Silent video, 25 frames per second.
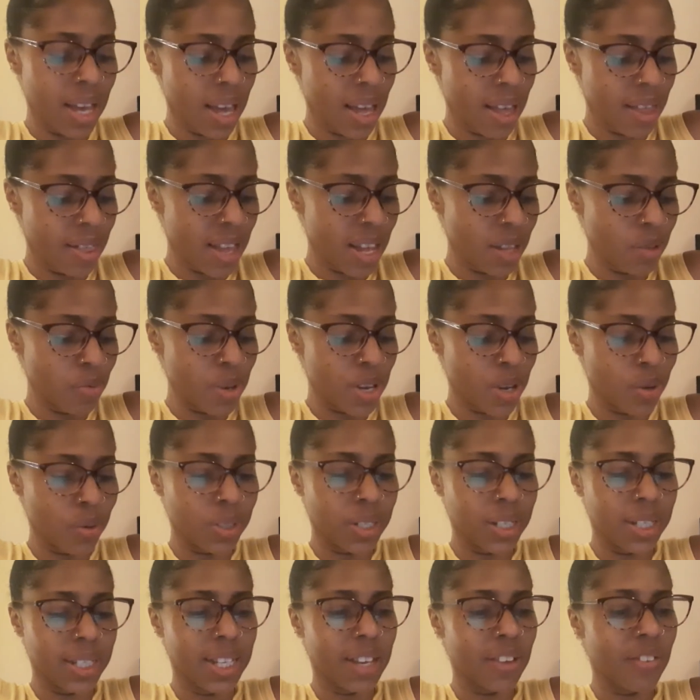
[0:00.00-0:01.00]
Then we go to
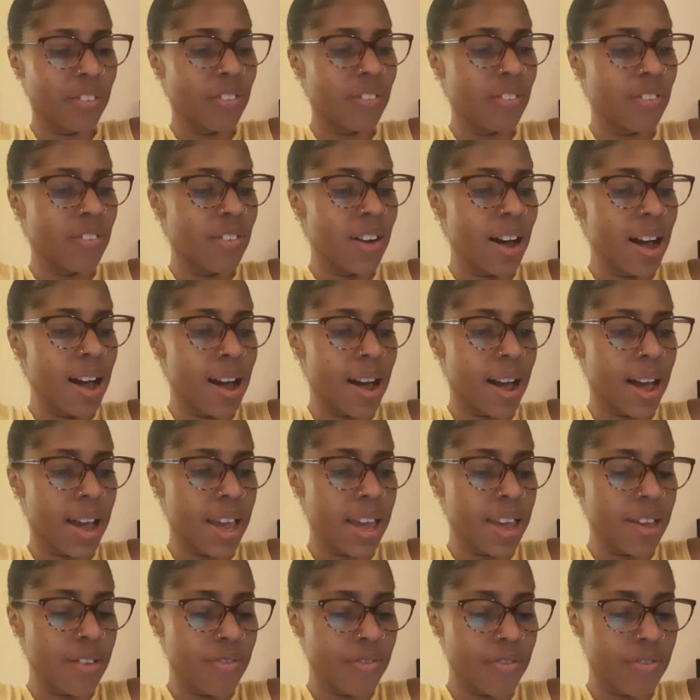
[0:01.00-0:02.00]
day
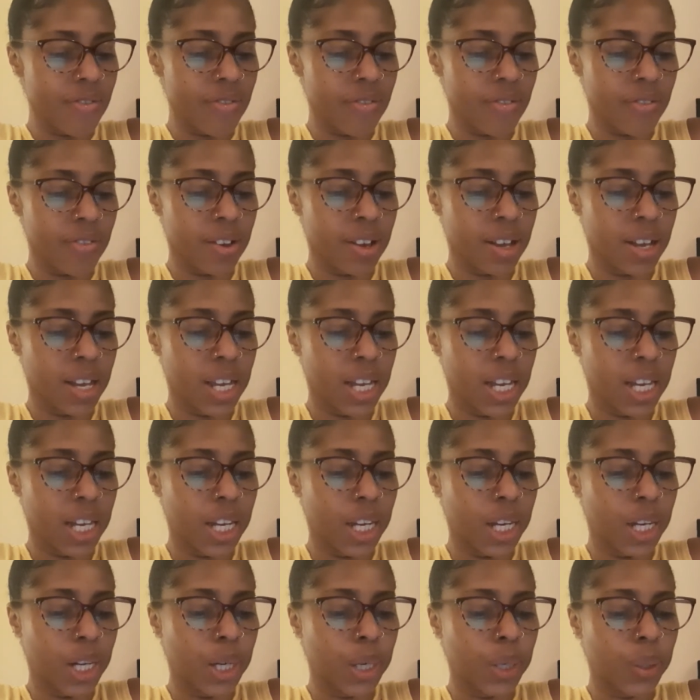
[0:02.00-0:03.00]
five,
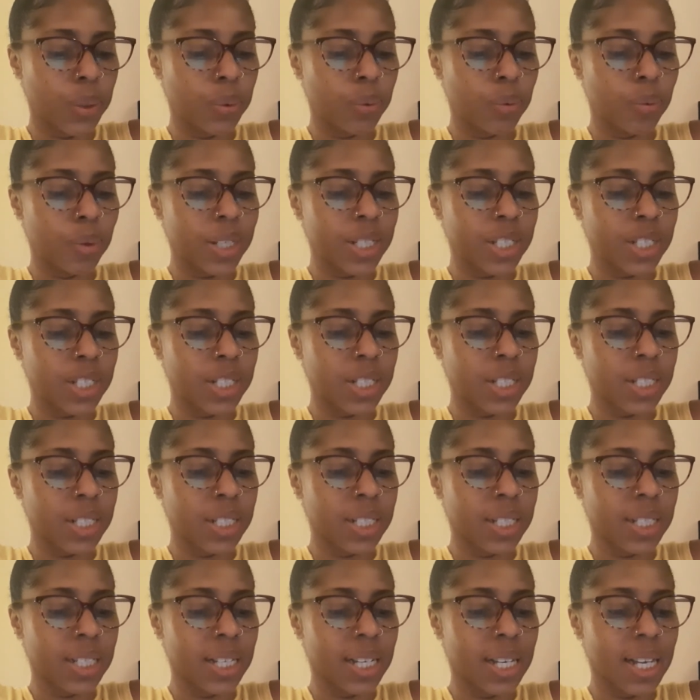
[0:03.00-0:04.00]
which
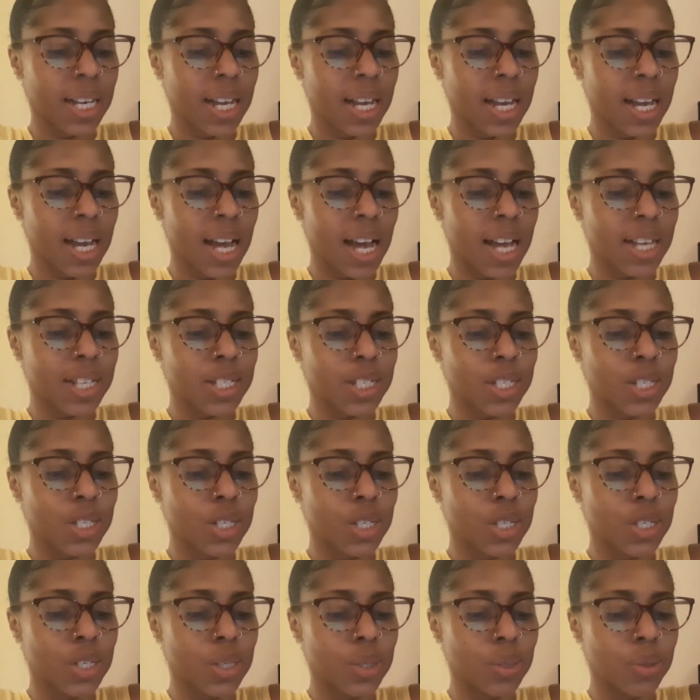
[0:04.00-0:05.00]
has to
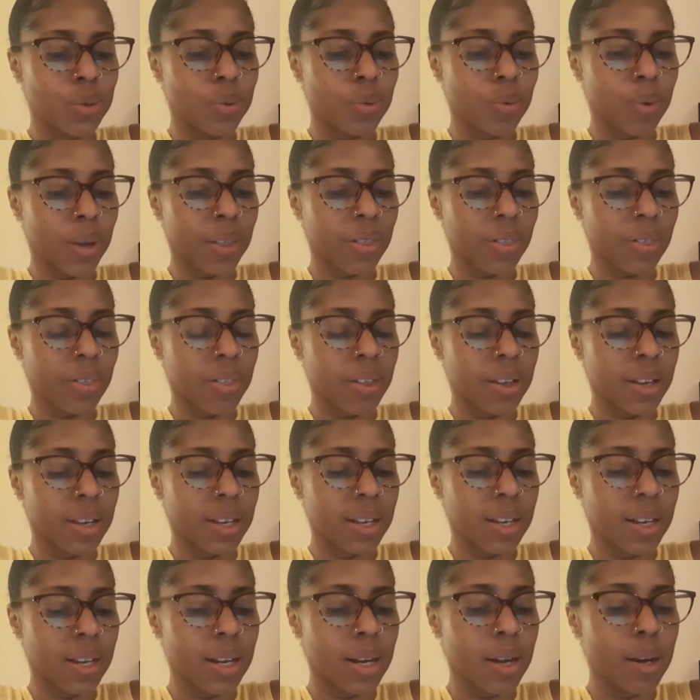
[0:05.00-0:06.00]
do with
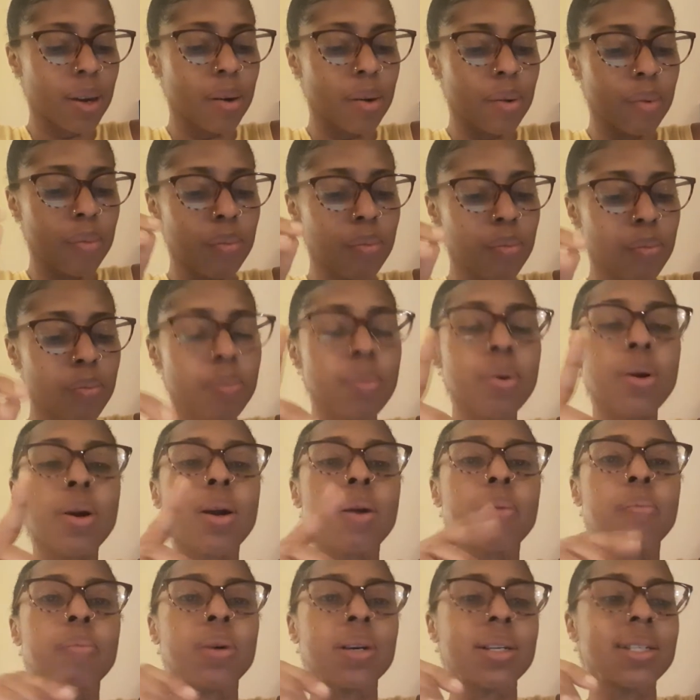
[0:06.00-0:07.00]

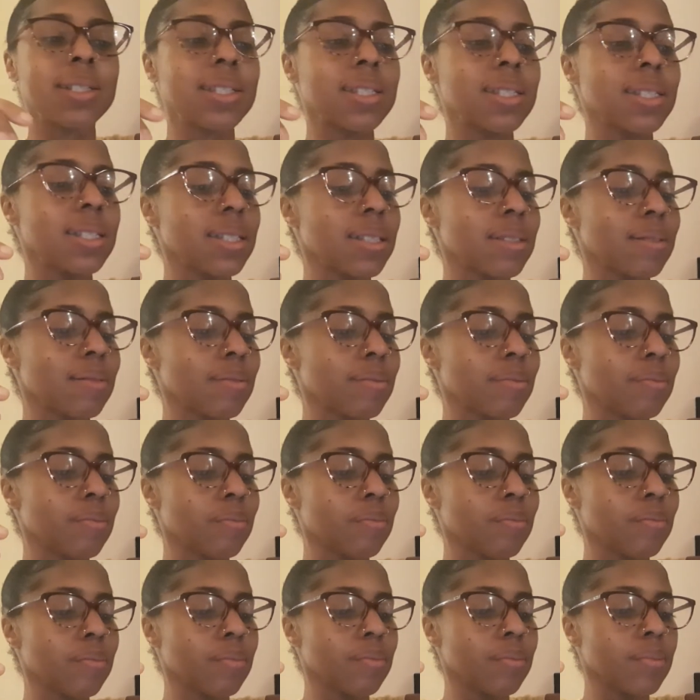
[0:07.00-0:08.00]
purpose.
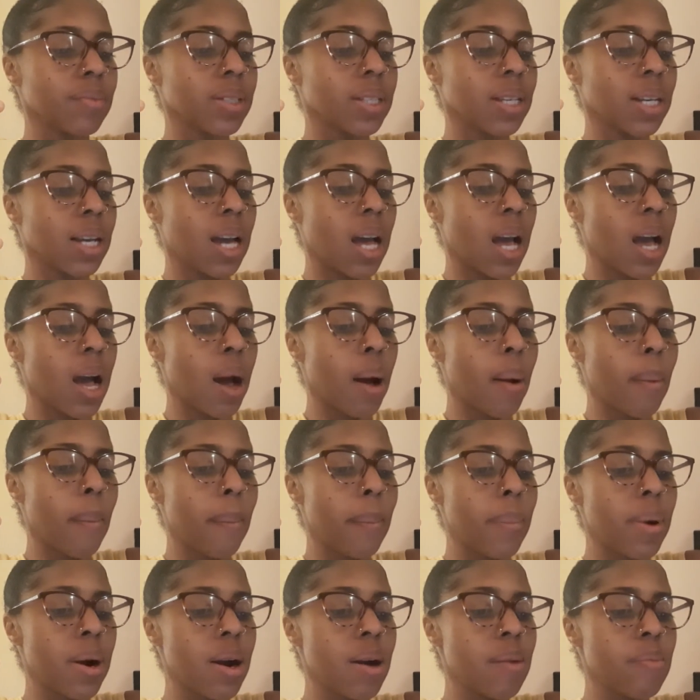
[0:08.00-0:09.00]

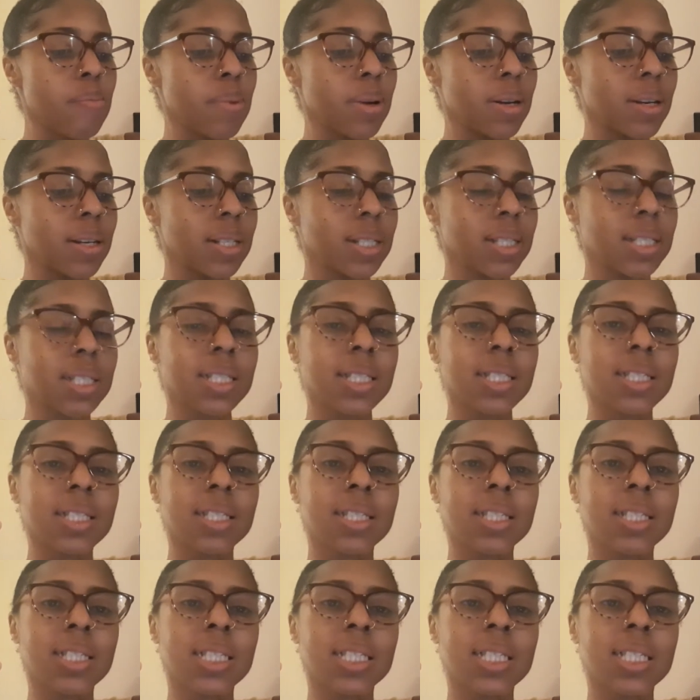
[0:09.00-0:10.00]

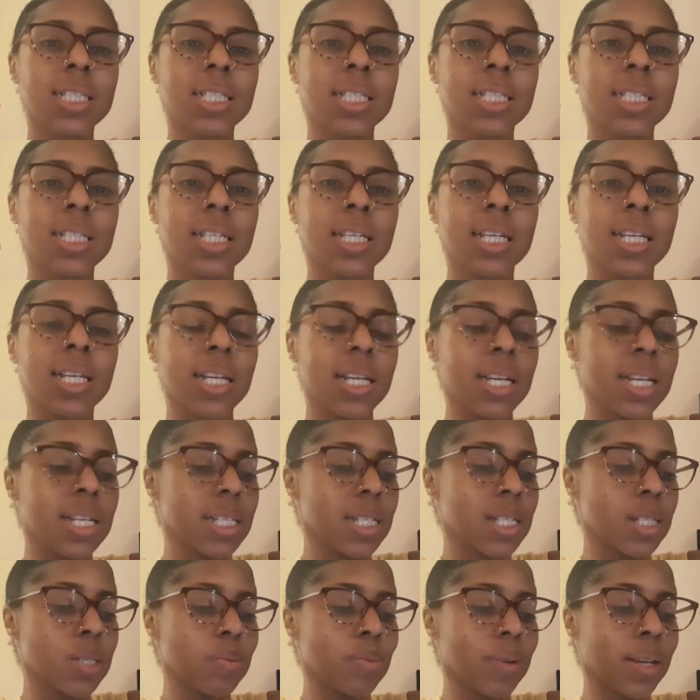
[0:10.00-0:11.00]
Purpose in
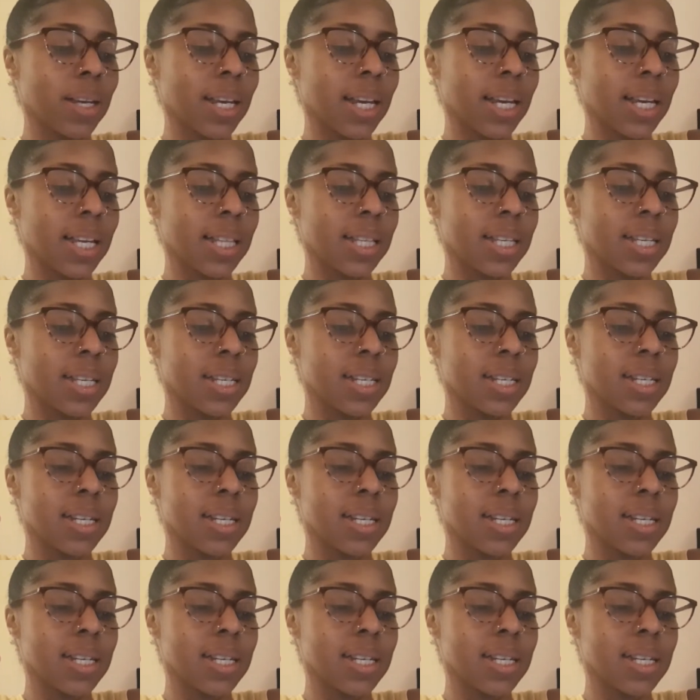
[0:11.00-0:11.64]
Swahili,